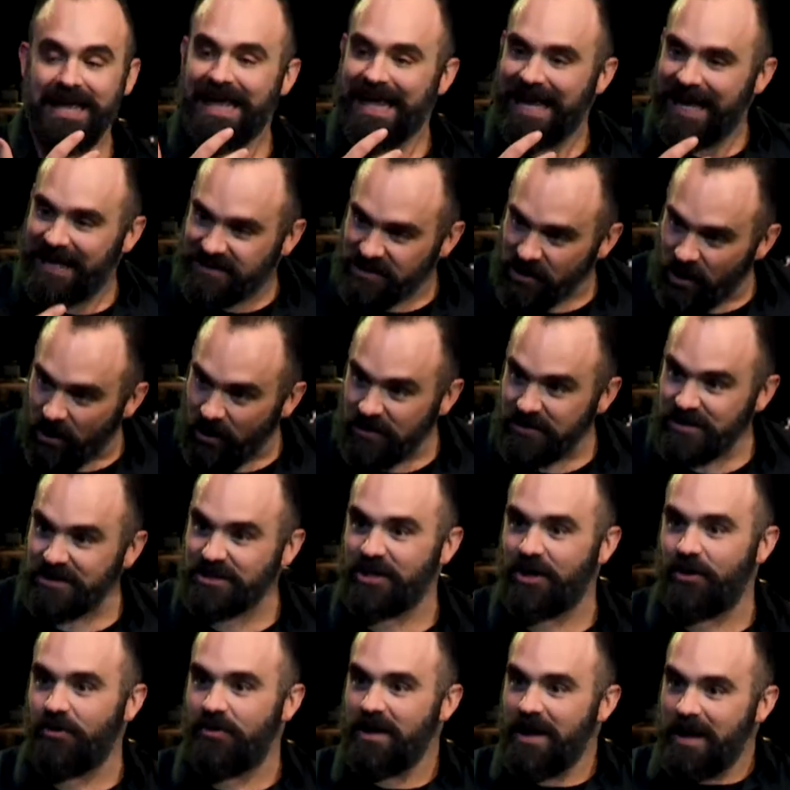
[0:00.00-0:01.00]
it's
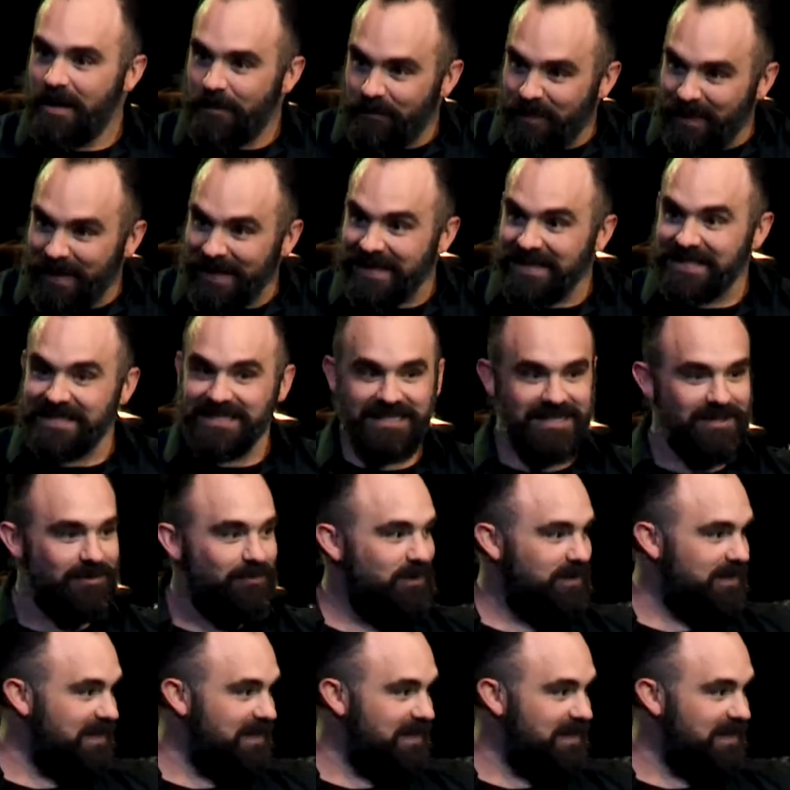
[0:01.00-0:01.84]
also peace with